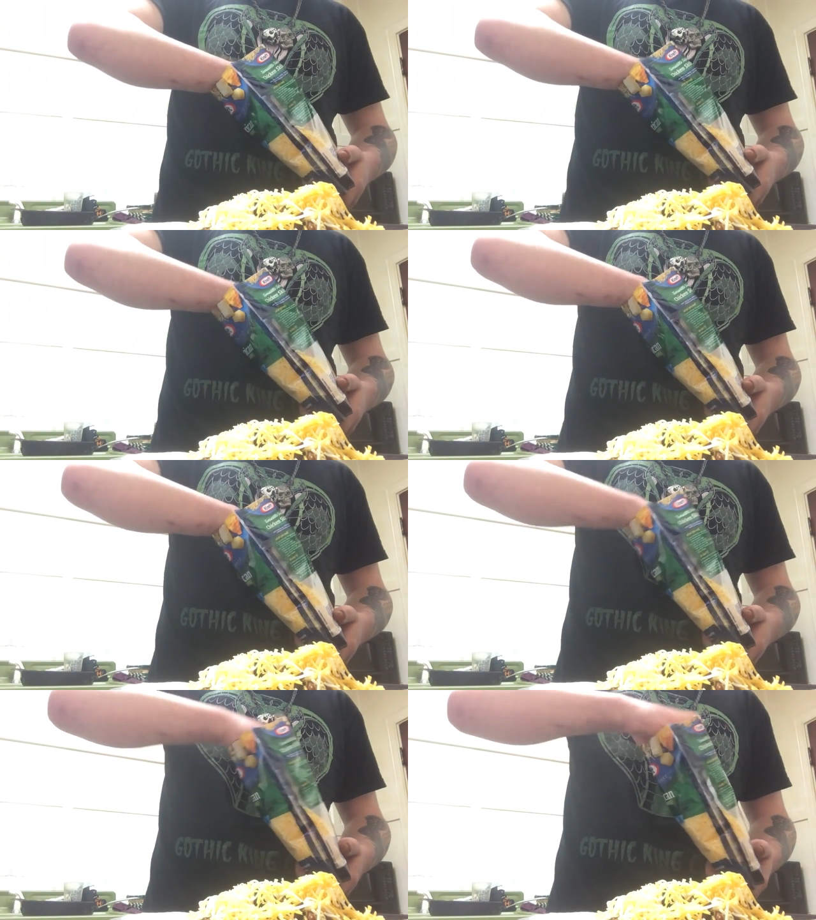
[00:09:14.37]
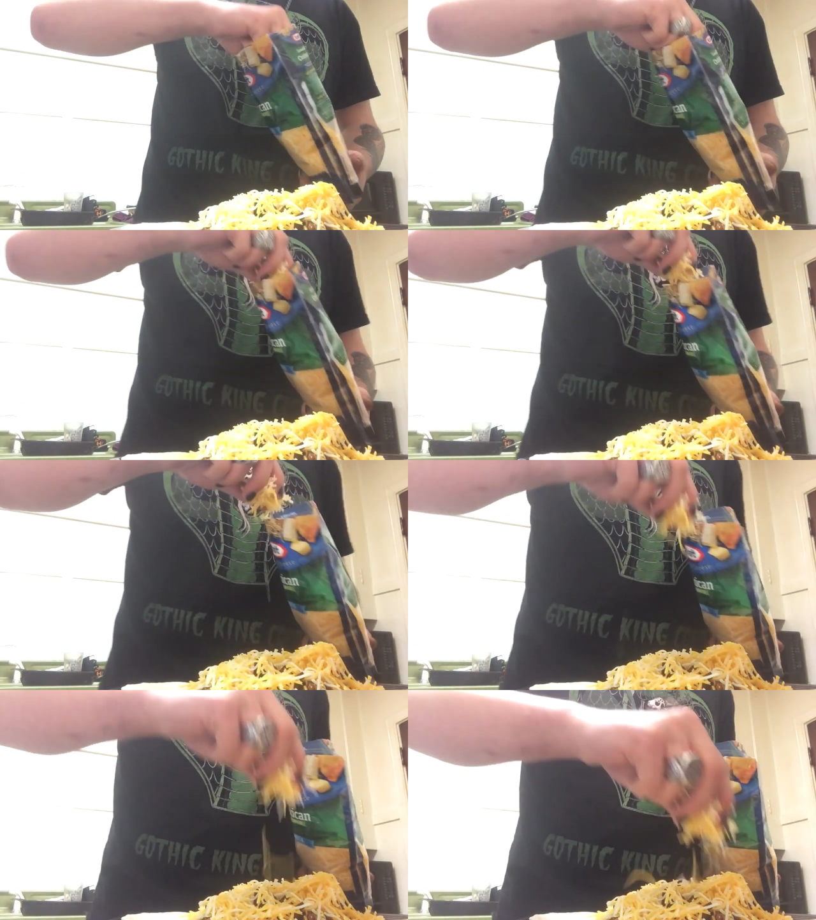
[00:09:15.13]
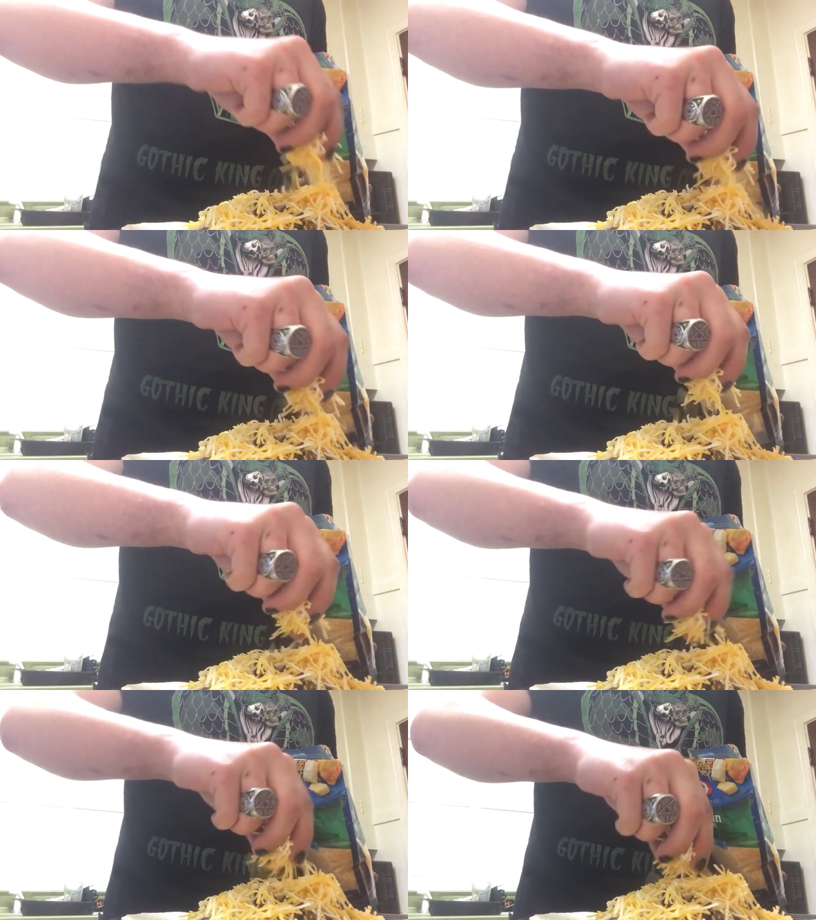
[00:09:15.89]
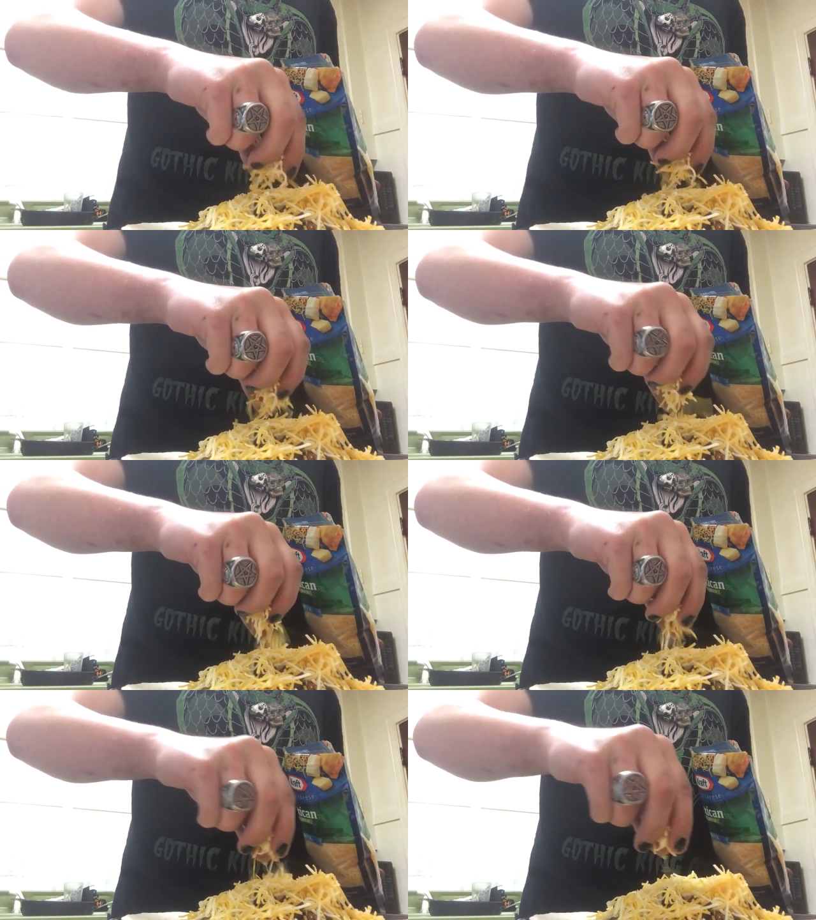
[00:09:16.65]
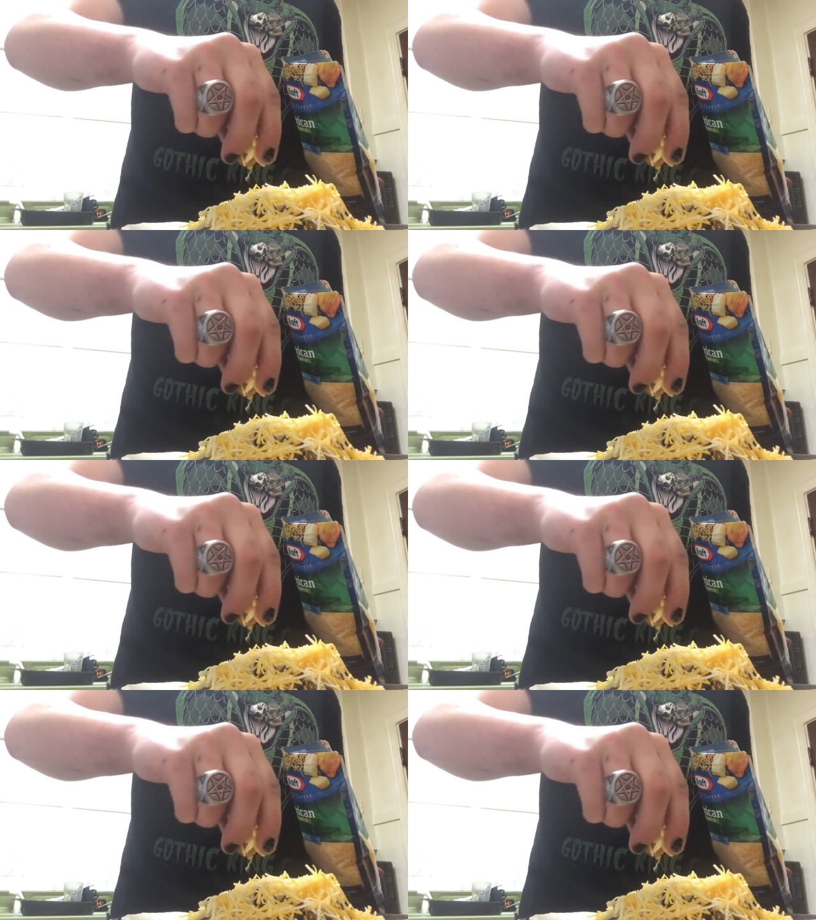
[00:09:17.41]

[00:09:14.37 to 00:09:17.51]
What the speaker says: Nobody's mouth can be seen.